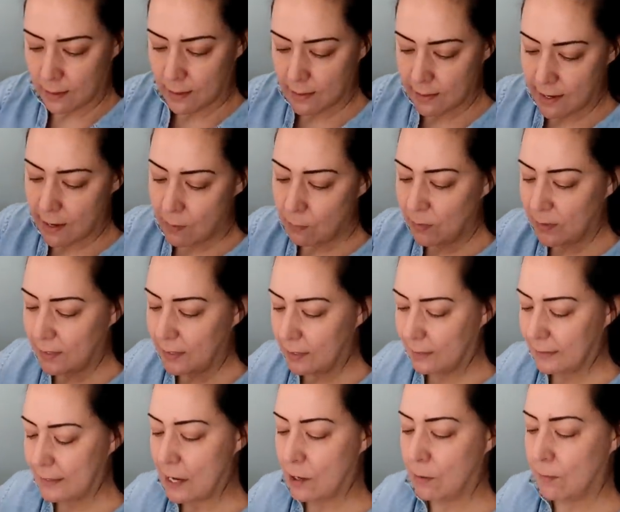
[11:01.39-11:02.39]
And that
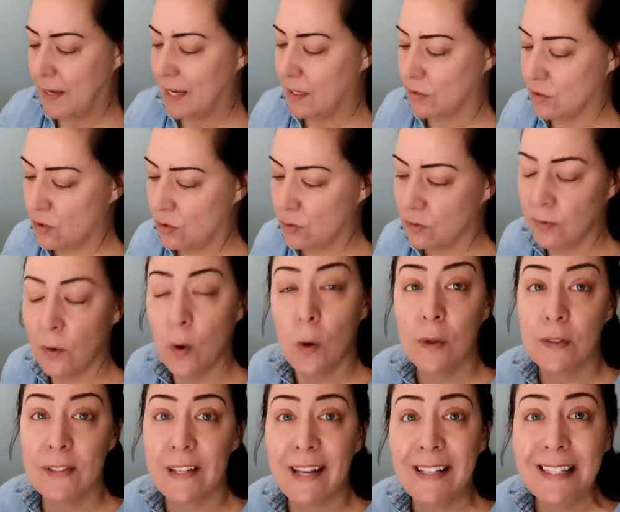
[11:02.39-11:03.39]
will allow me to
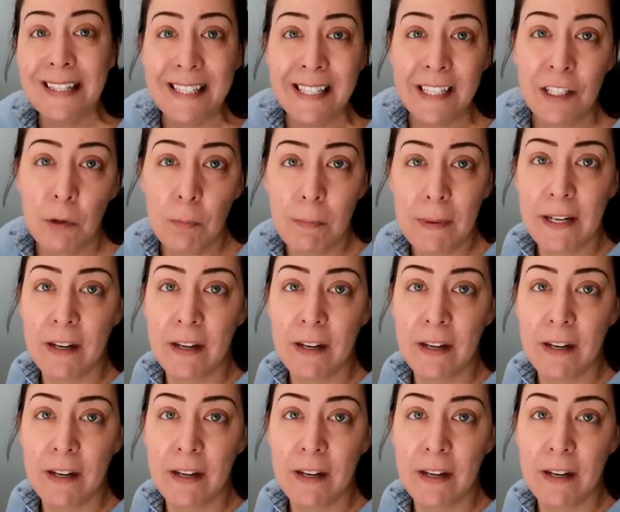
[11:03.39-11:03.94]
fold a little